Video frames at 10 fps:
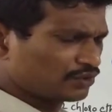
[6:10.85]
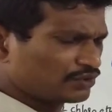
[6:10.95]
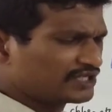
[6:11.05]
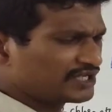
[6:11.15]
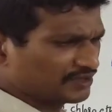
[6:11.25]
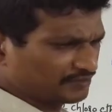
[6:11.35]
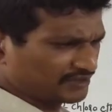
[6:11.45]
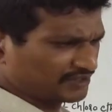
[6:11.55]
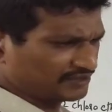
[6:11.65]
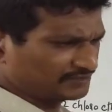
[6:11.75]
slowly
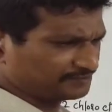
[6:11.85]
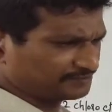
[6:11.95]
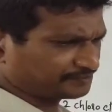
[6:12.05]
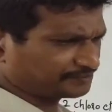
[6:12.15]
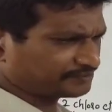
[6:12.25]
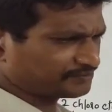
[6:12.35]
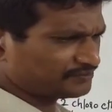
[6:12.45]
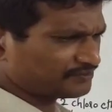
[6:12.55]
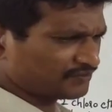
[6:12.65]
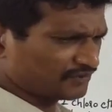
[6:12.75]
ripened.
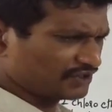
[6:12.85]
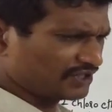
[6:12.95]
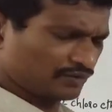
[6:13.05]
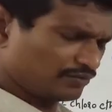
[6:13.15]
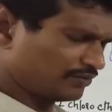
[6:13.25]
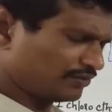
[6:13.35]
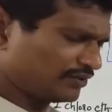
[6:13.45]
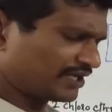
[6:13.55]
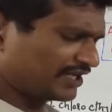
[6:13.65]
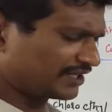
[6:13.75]
Okay,
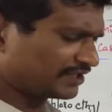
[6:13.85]
we are